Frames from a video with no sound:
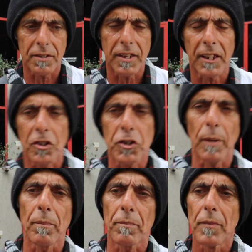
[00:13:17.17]
Deacon
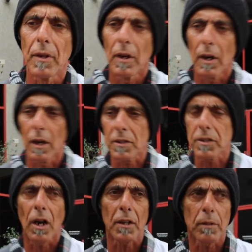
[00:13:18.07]
Jim
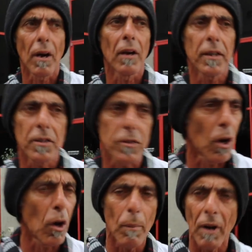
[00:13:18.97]
talked about. He's
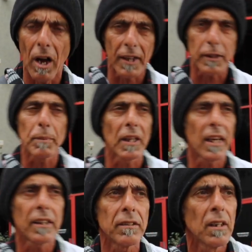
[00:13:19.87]
all behind the
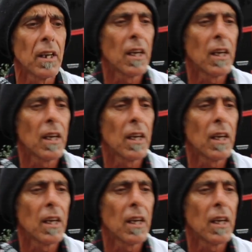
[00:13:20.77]
plan.